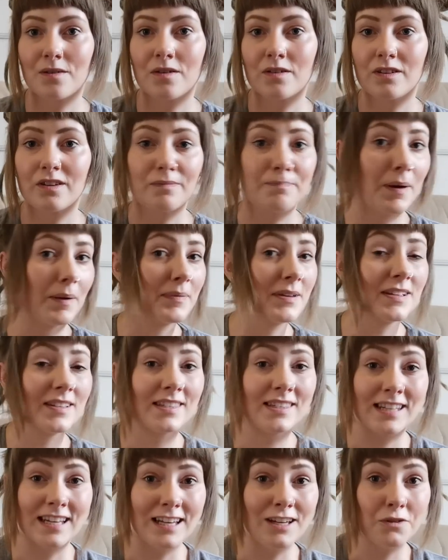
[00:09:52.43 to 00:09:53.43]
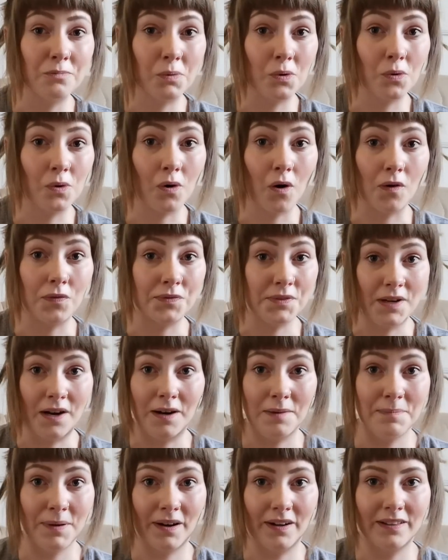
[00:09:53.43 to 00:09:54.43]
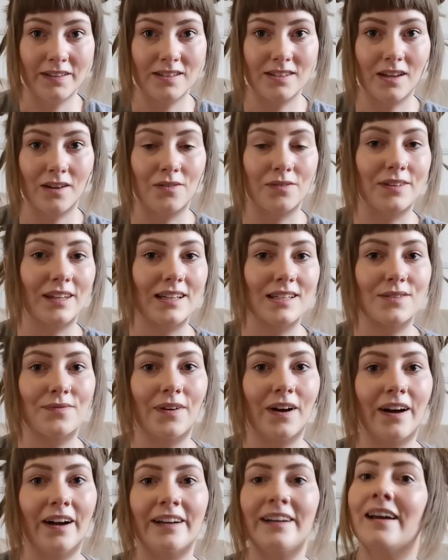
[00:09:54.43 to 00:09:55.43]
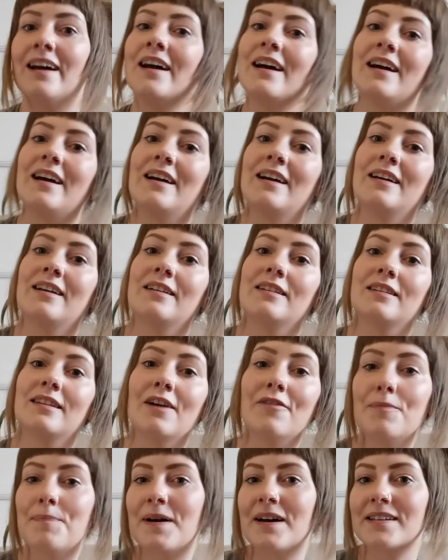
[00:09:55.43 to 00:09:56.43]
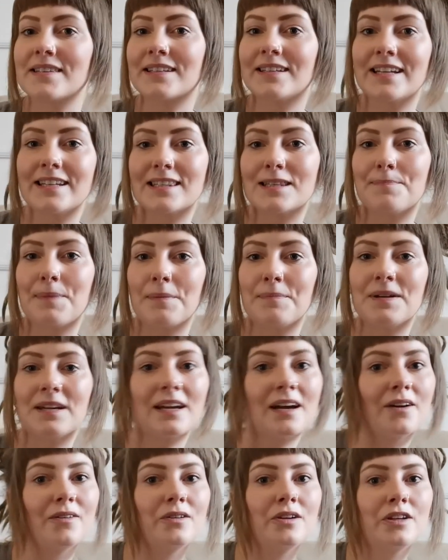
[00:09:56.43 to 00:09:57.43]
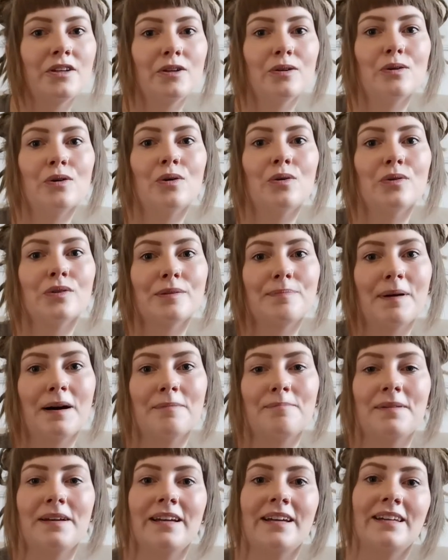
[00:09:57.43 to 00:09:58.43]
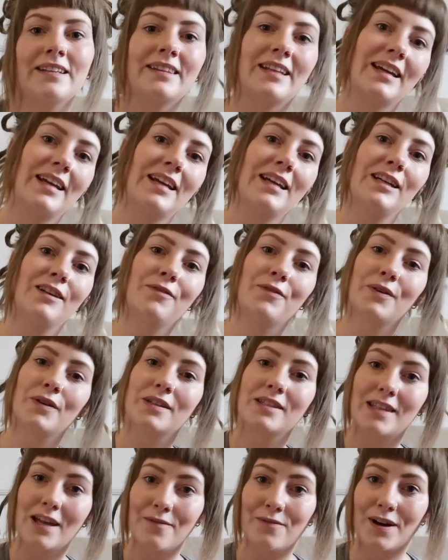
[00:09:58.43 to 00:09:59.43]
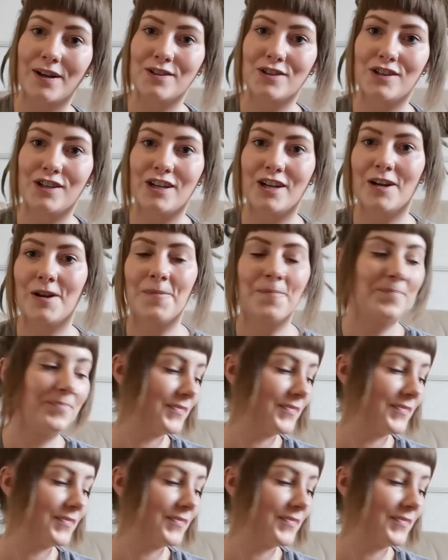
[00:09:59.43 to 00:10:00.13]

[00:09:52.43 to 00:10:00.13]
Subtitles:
Your puppy can see you walk off and hide behind the sofa, that's fine. The other person lets the puppy go, you call the puppy, they hear your voice, they run to you,